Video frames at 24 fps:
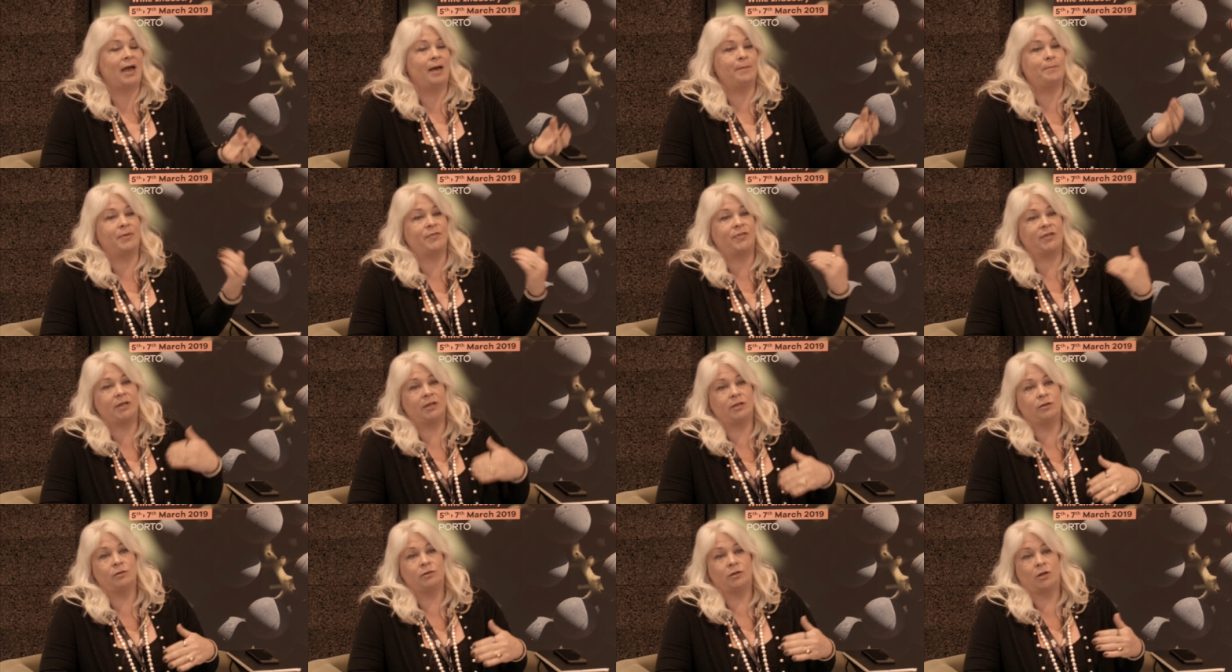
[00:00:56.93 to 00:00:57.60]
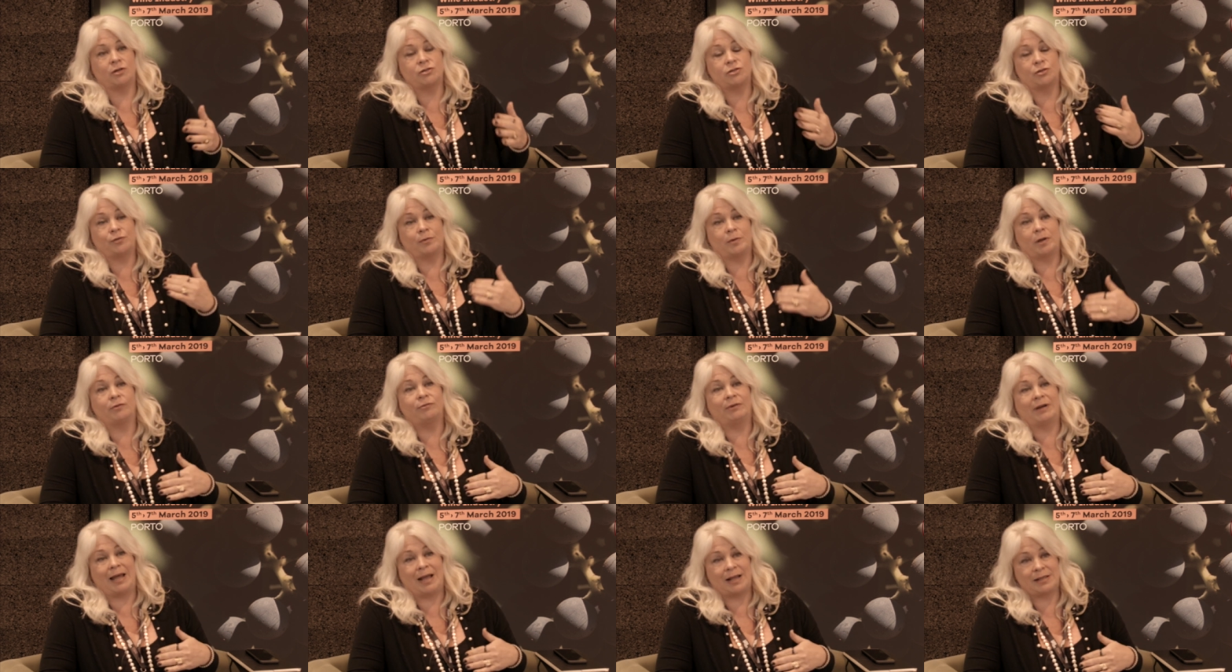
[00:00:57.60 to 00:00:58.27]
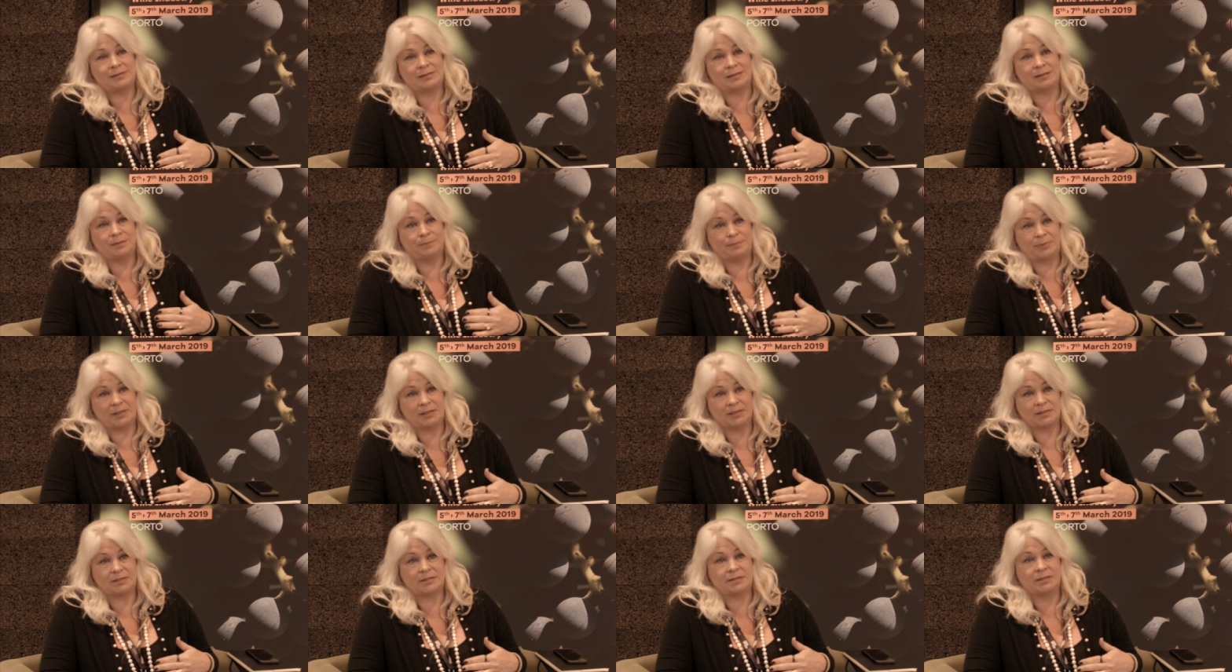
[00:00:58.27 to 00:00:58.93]
But the E U laws are relaxing a
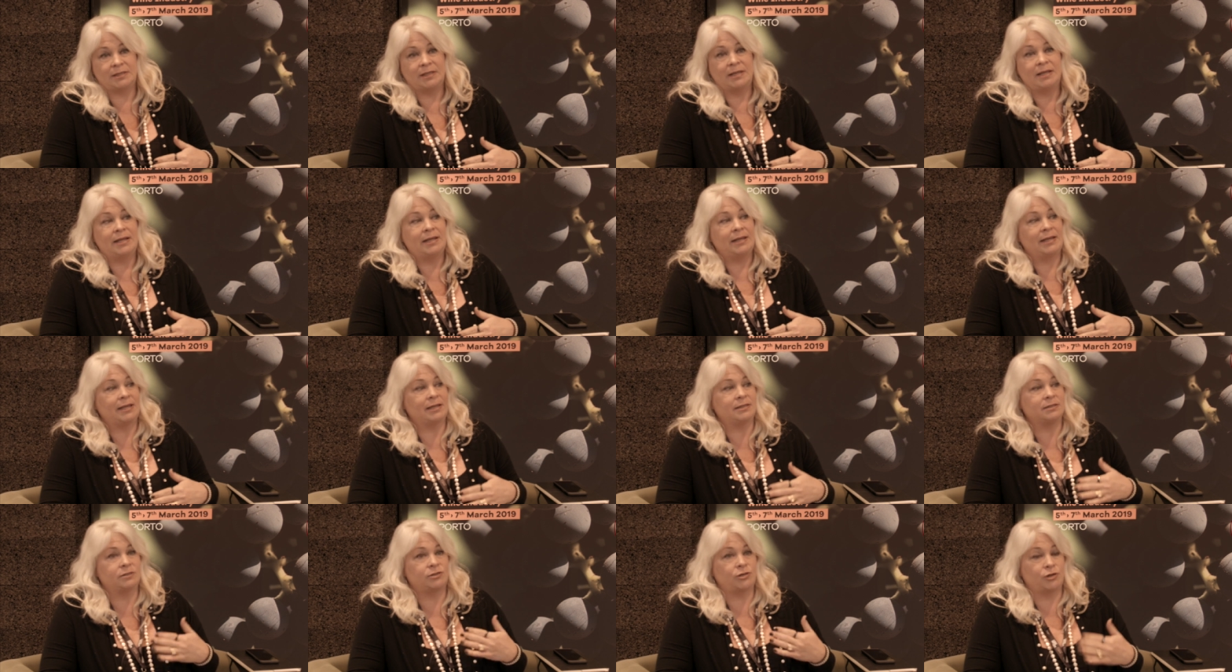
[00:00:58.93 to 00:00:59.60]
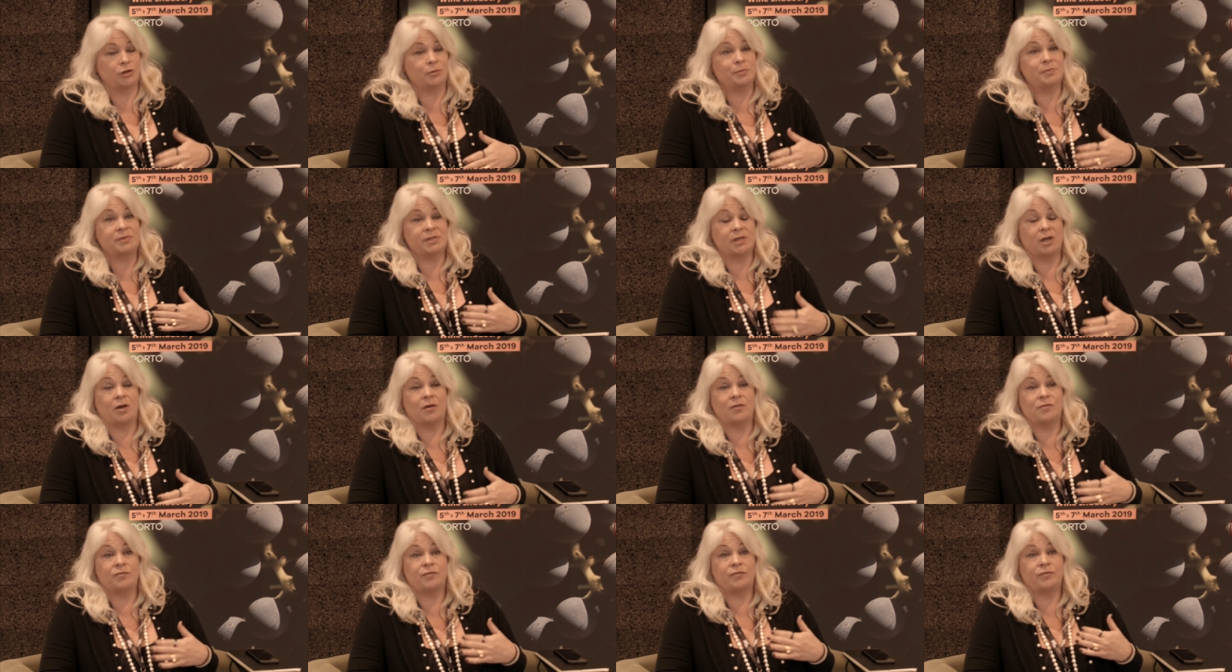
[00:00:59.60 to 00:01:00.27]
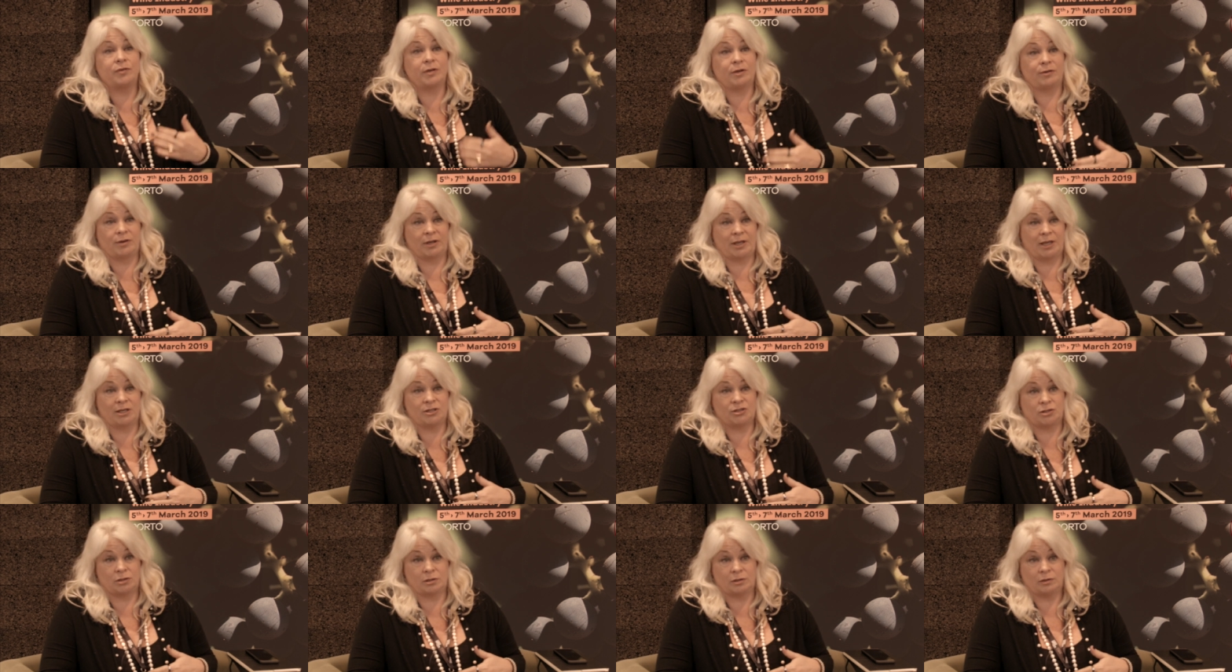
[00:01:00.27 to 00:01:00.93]
bit in terms of
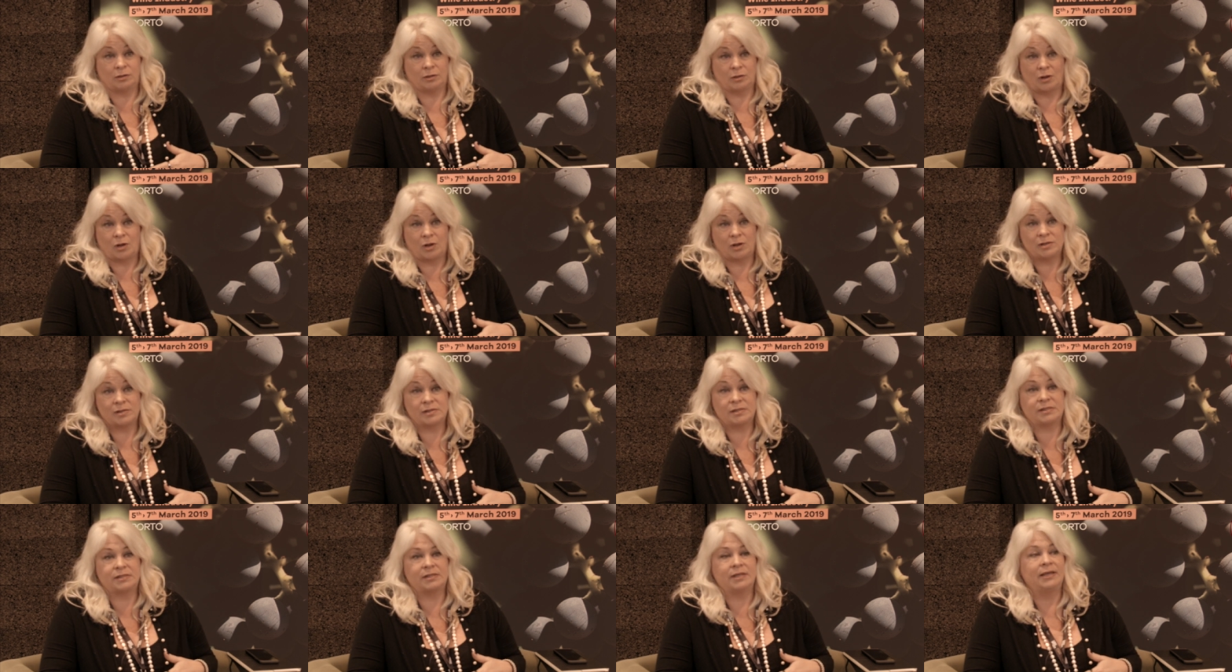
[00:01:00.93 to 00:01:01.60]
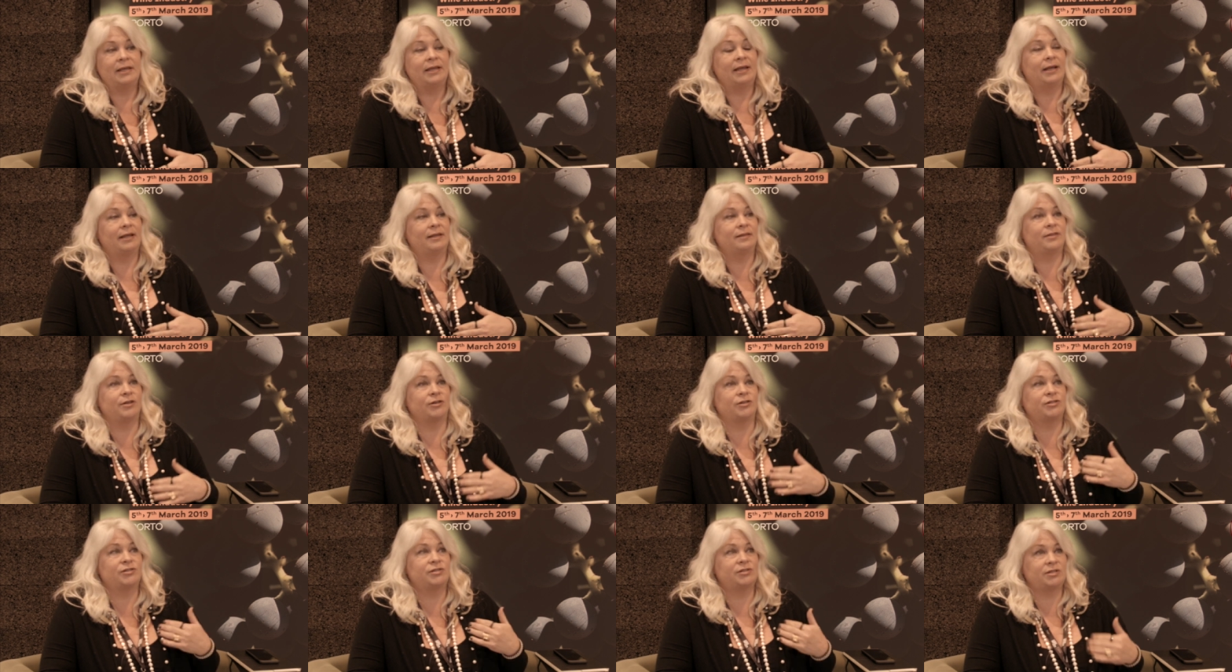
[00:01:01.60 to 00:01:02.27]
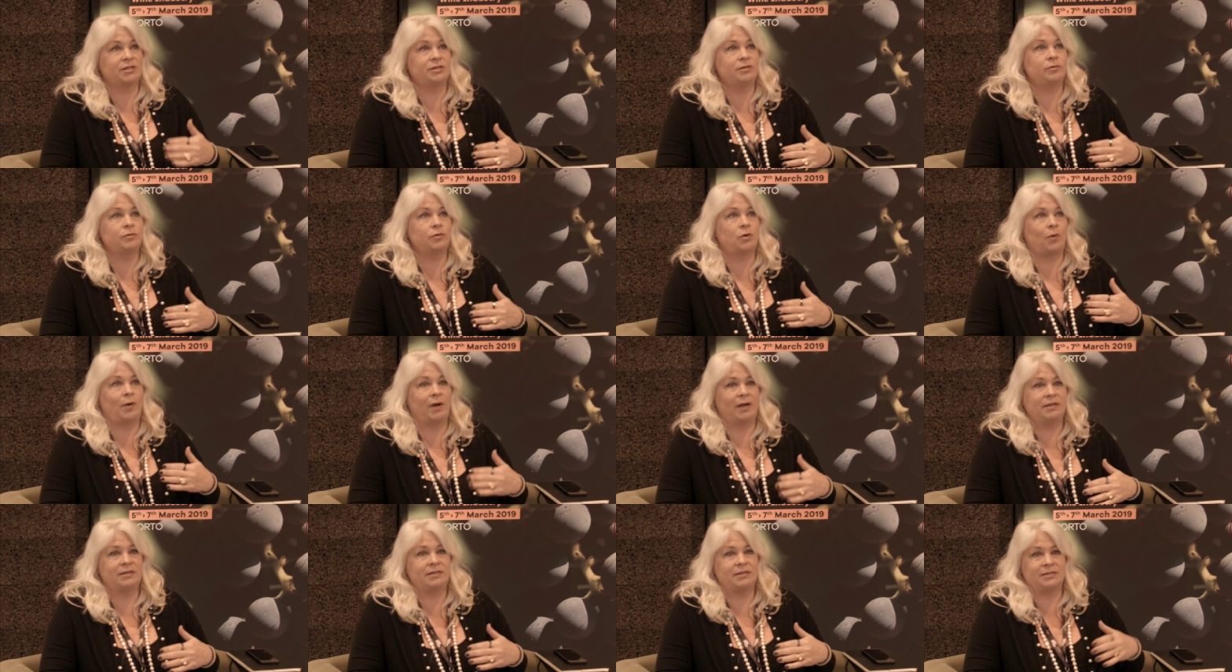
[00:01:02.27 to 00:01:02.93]
irrigation laws. They're still
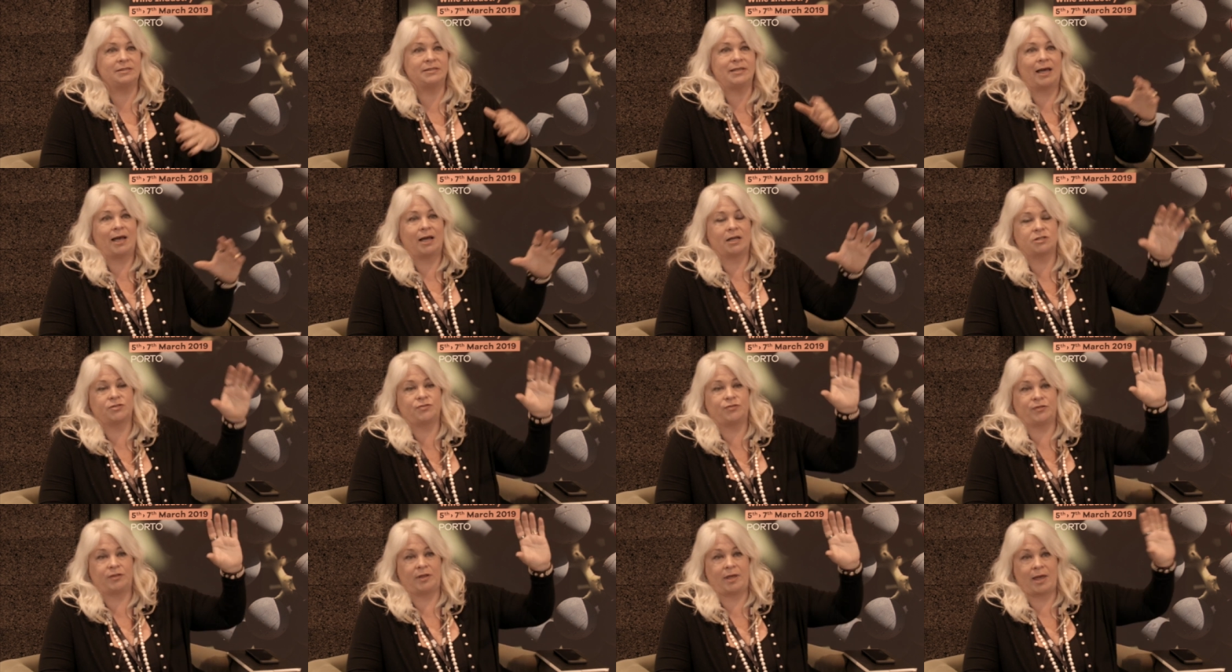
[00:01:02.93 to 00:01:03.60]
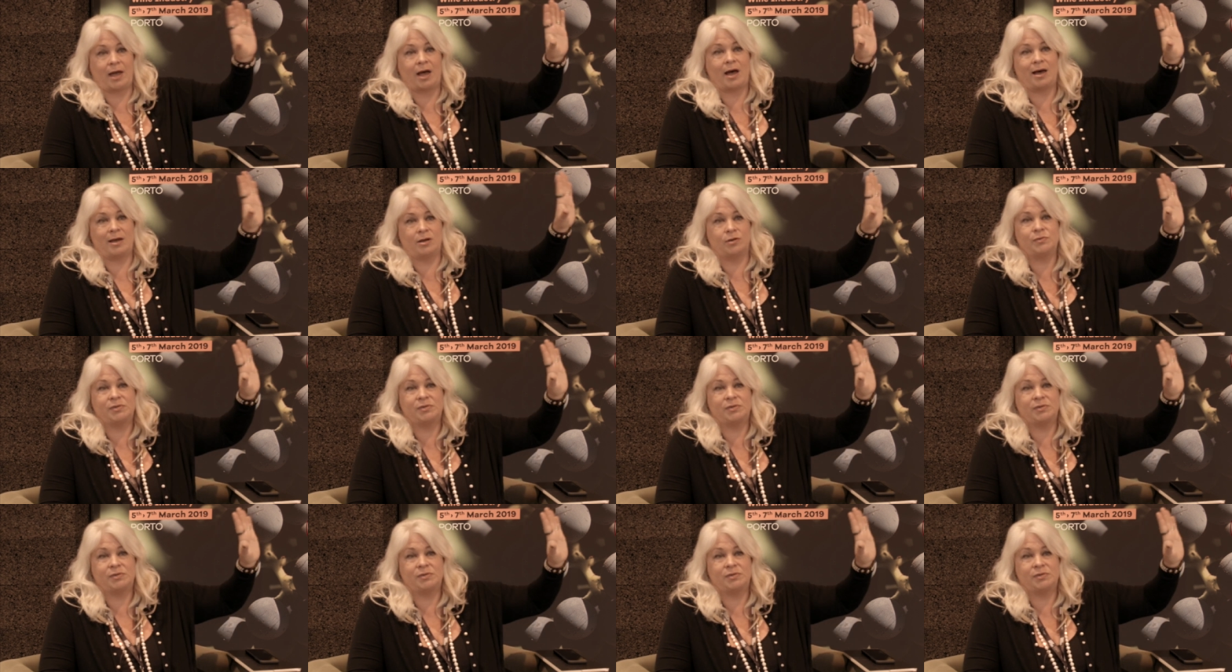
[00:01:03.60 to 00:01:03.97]
quite intact for the, I